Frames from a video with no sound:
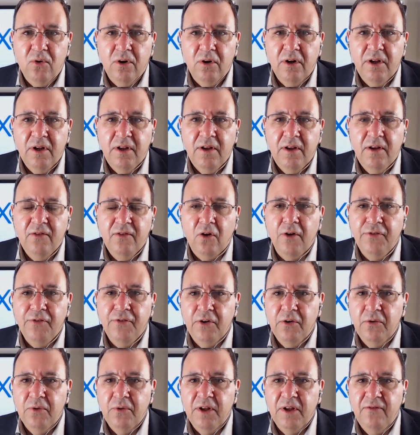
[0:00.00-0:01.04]
He's also
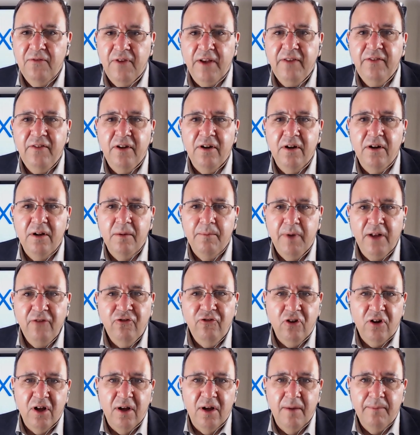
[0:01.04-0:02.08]
invested in a bunch of
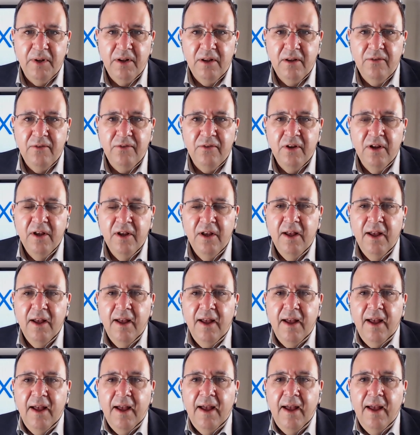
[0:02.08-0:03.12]
companies
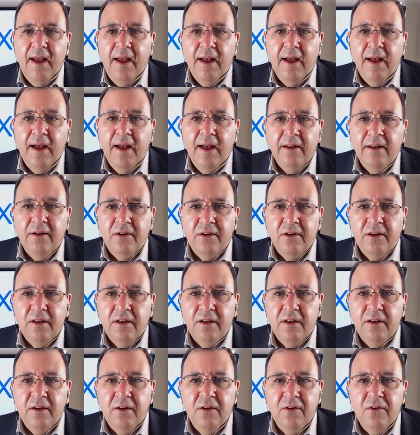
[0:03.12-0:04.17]
and
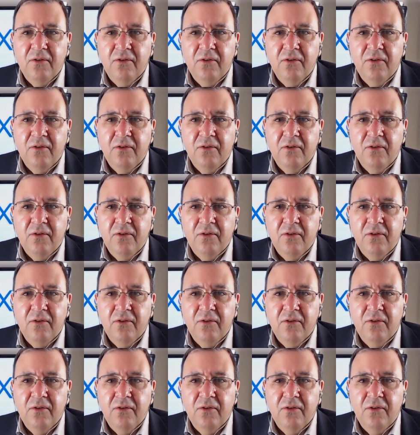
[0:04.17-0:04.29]
is